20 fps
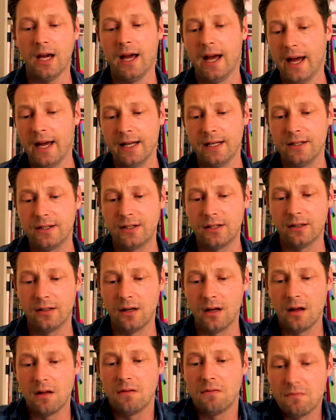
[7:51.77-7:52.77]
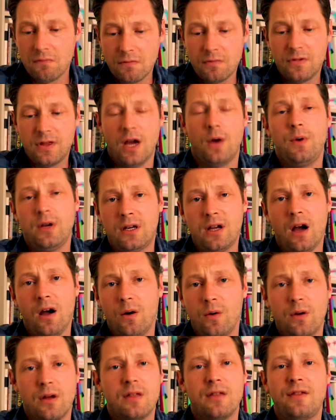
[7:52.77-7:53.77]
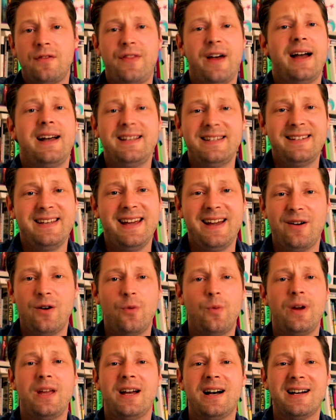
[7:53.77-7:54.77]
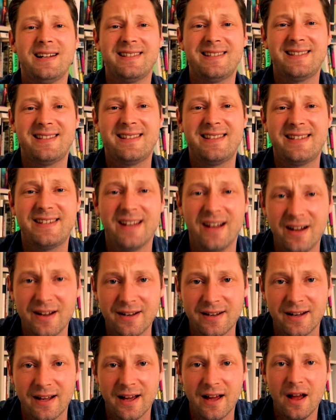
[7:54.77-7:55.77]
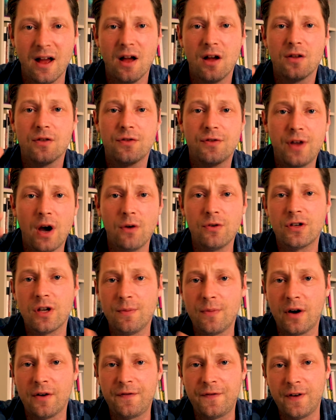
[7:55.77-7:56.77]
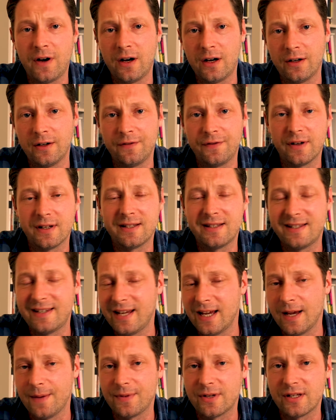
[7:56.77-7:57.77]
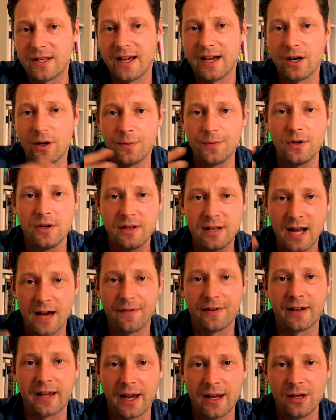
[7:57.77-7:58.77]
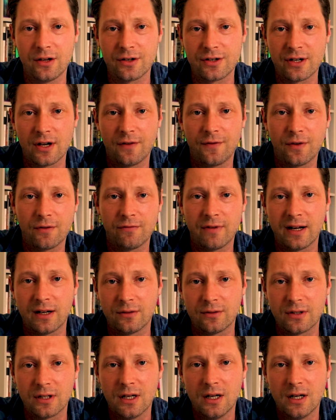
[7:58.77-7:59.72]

And there we go. That is it. We are done. Those are my 5 tips to help you navigate yourself around